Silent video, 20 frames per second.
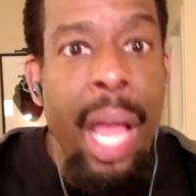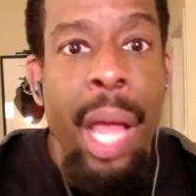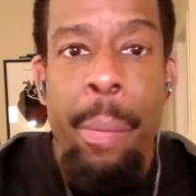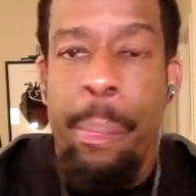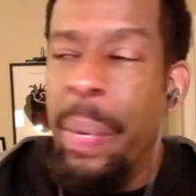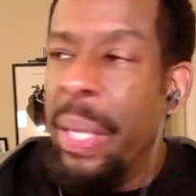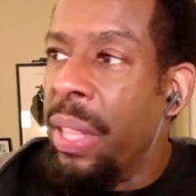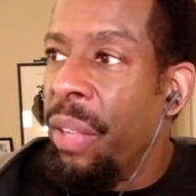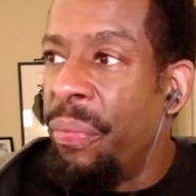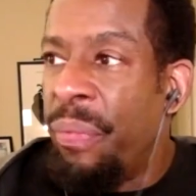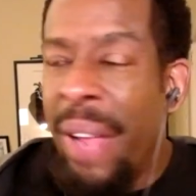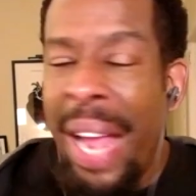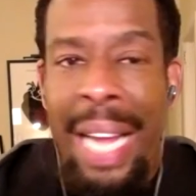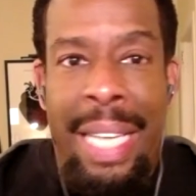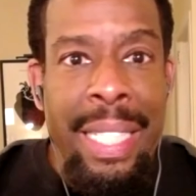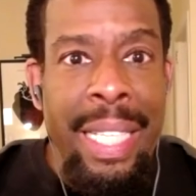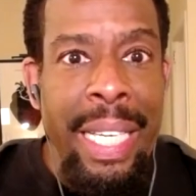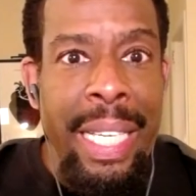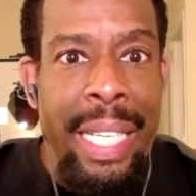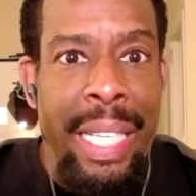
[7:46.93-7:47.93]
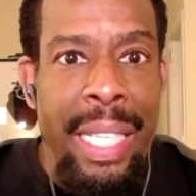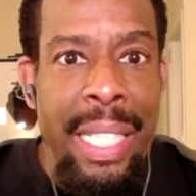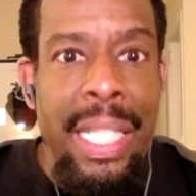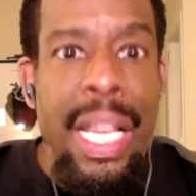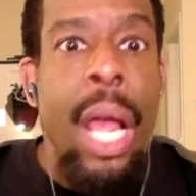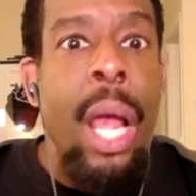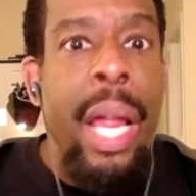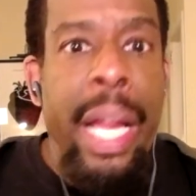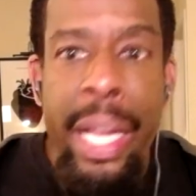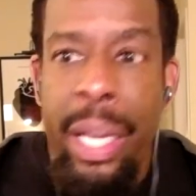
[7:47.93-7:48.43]
But the fact is,
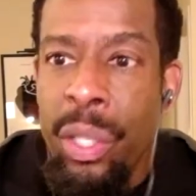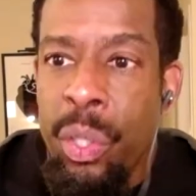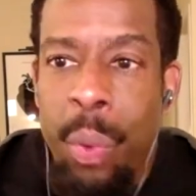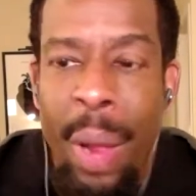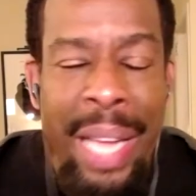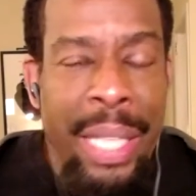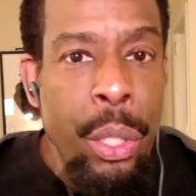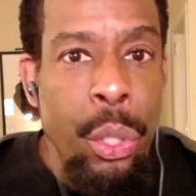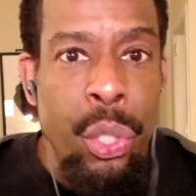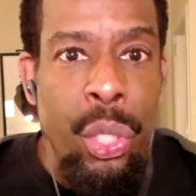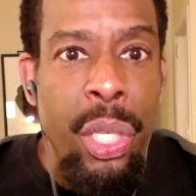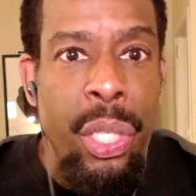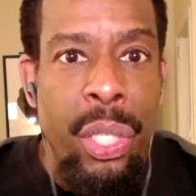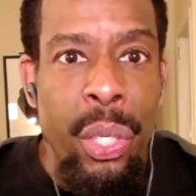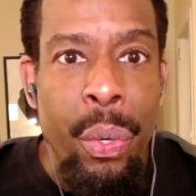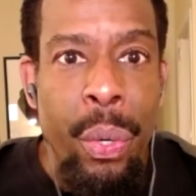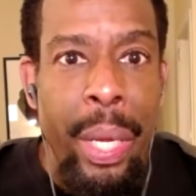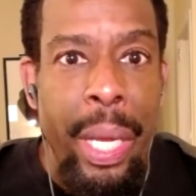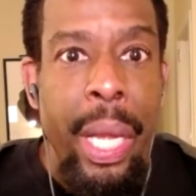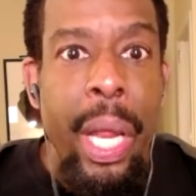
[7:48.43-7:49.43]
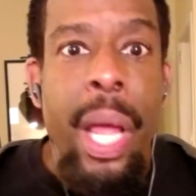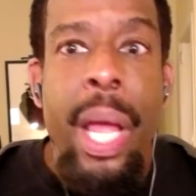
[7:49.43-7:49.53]
here's why you should do it.